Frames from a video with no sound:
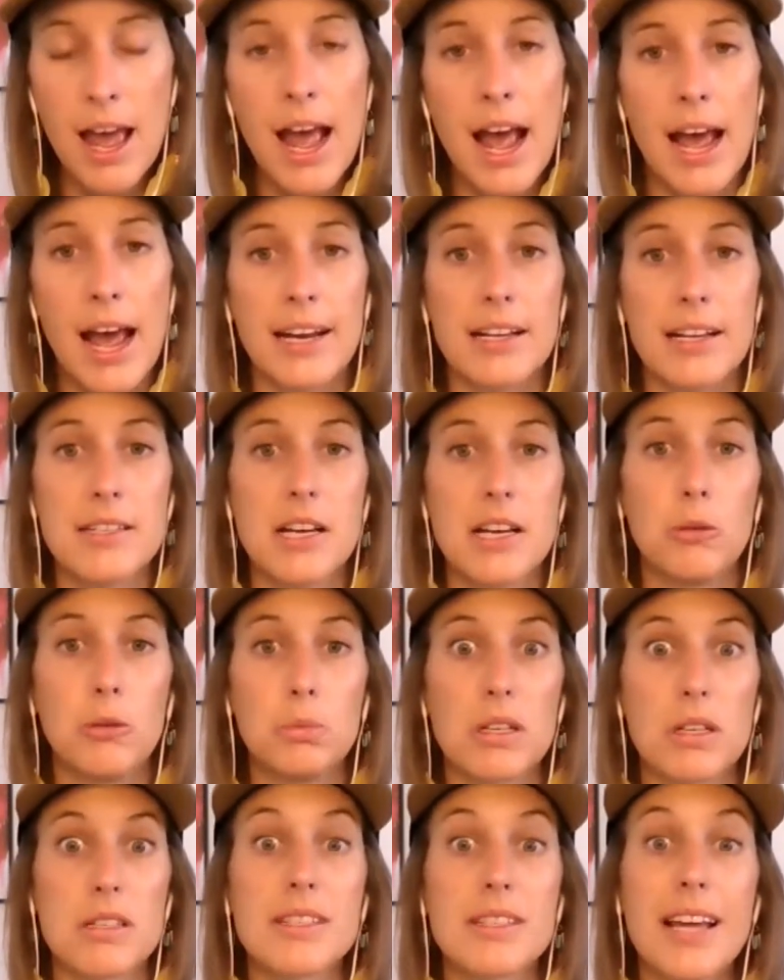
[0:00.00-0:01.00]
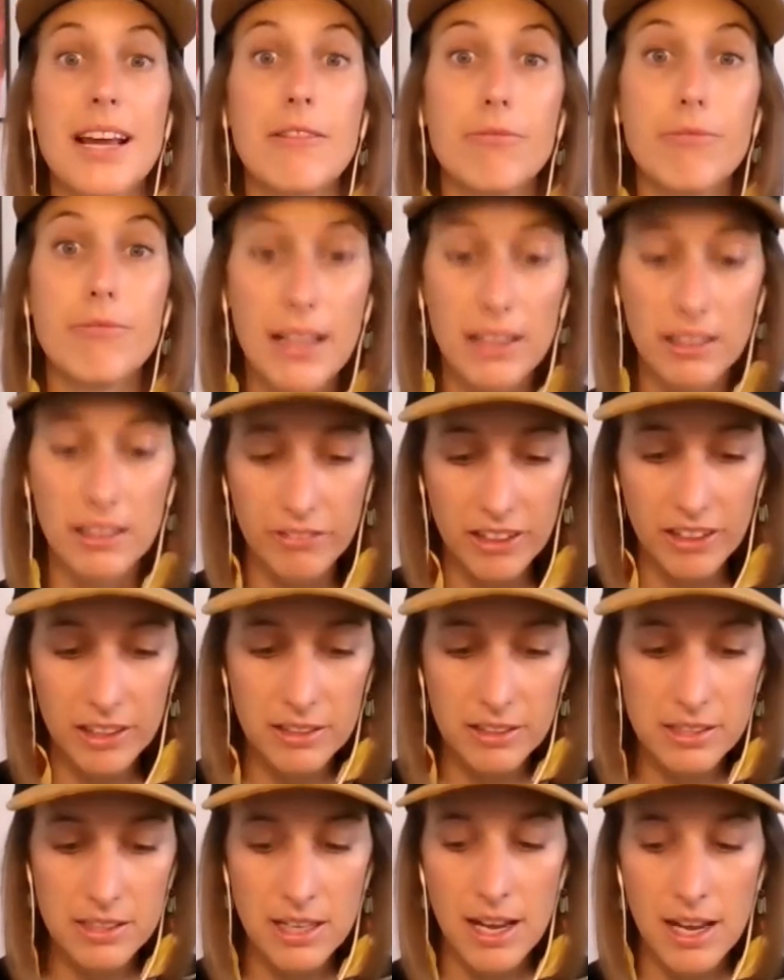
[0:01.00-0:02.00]
and it's helped us stay
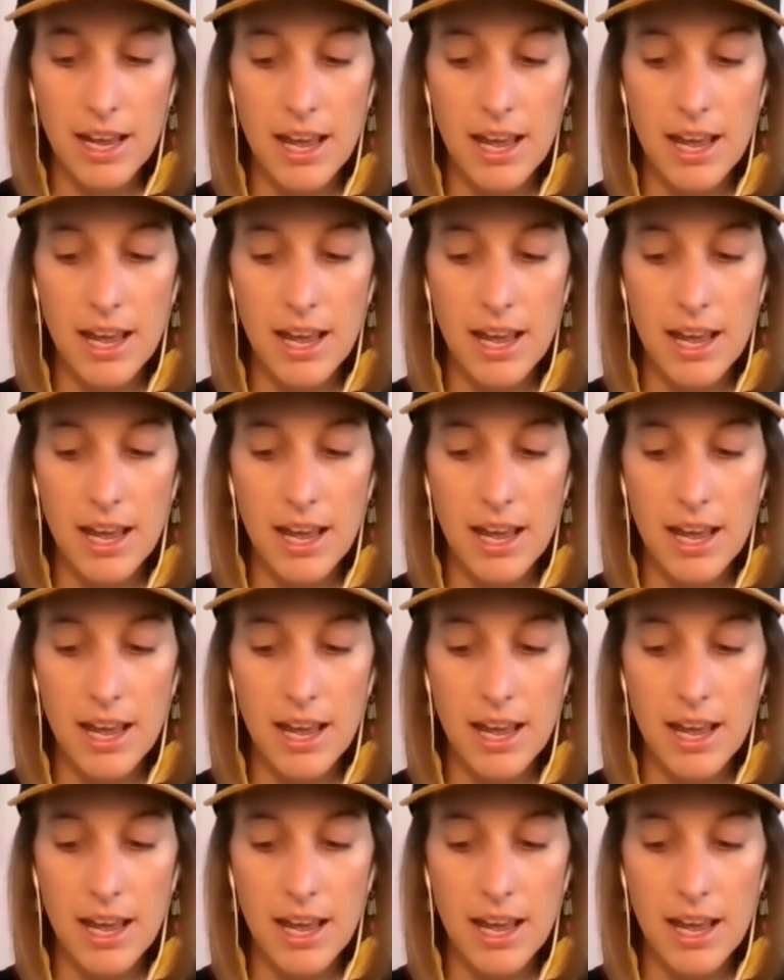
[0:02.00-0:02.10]
relevant.